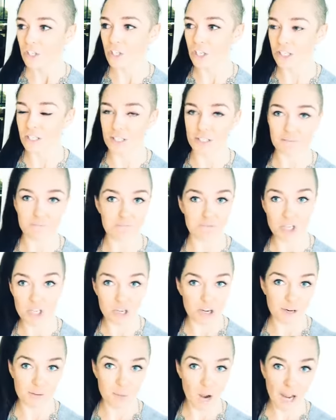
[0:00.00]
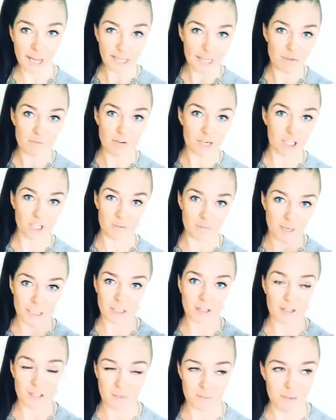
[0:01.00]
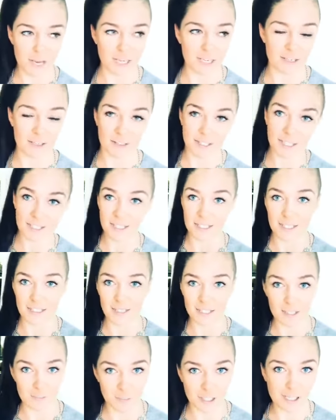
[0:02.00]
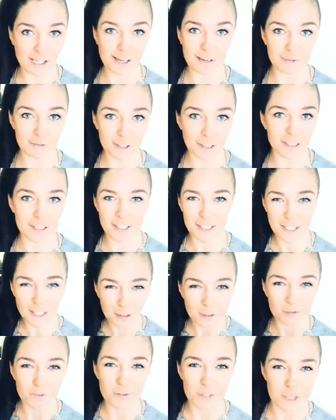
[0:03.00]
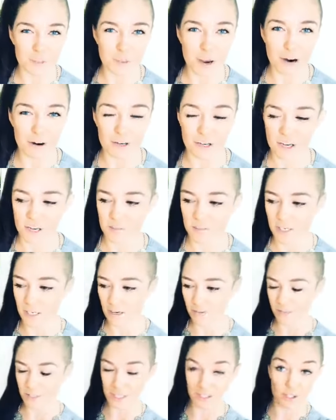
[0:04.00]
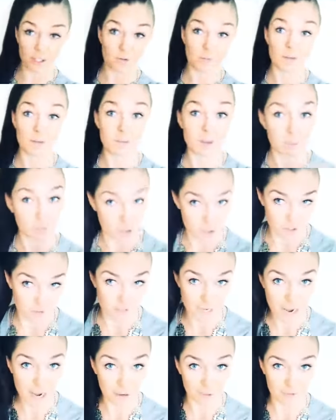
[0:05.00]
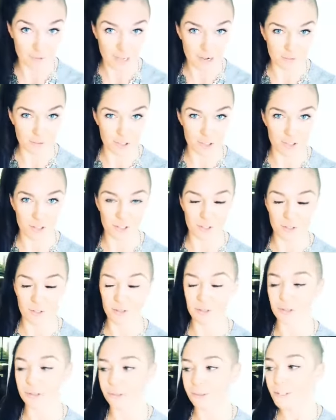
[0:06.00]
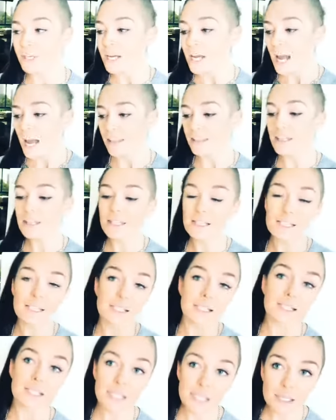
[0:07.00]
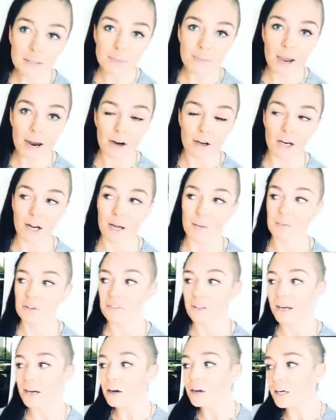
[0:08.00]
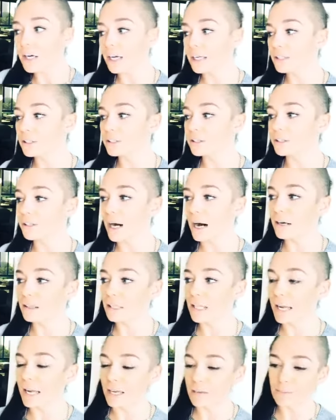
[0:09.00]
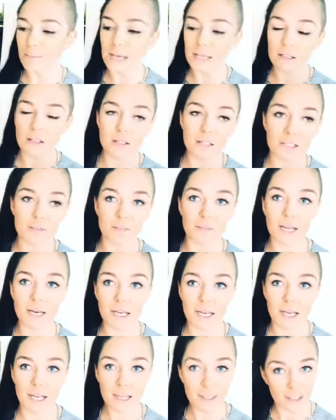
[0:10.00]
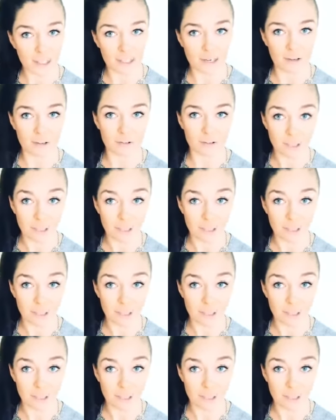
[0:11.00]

just you know i get rich and make lots of money and that's it that's my life right that's kind of the first paradigm and i've seen so many people shift out of that which is so cool and then there's the second paradigm of like okay cool i'll like make lots of money and then i'll